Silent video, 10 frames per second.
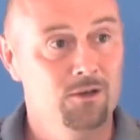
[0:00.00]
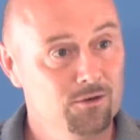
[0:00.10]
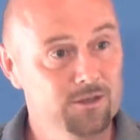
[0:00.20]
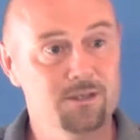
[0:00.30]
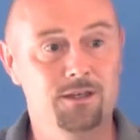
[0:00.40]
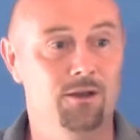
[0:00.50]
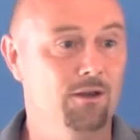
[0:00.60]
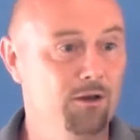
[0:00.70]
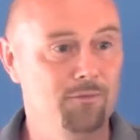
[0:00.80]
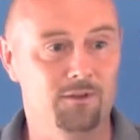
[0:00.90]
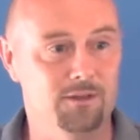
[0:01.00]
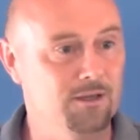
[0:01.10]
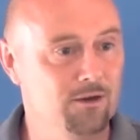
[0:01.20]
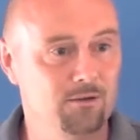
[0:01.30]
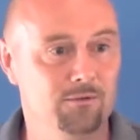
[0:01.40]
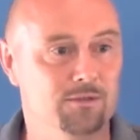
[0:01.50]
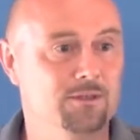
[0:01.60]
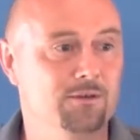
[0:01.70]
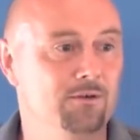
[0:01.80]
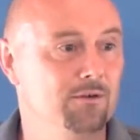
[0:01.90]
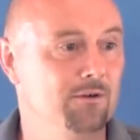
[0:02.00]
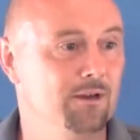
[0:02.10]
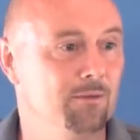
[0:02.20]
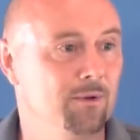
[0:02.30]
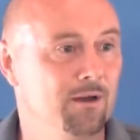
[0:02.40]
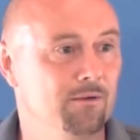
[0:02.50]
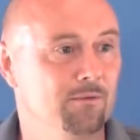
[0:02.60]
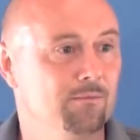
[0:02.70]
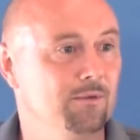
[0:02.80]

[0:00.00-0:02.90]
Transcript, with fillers: or just going off in this whole story about,